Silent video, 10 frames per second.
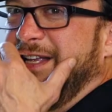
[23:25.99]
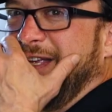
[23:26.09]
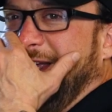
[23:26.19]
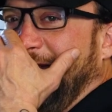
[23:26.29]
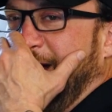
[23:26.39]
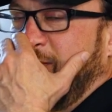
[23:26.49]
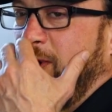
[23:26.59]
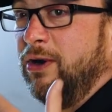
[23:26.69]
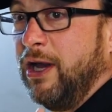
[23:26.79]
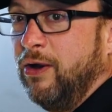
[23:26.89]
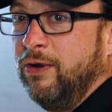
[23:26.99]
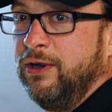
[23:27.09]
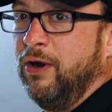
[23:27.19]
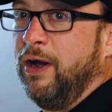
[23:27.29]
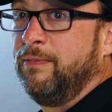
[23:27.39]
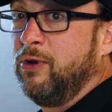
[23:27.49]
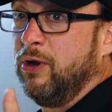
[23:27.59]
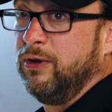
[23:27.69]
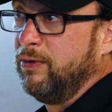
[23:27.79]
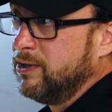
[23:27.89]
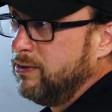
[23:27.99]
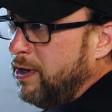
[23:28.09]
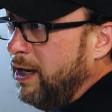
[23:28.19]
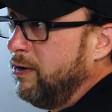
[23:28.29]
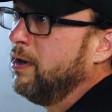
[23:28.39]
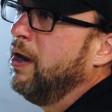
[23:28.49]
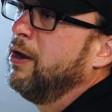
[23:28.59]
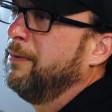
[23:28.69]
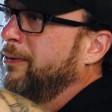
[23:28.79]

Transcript: to you. And I told her, I go, I'm cooking the restaurant at Angry Garlic.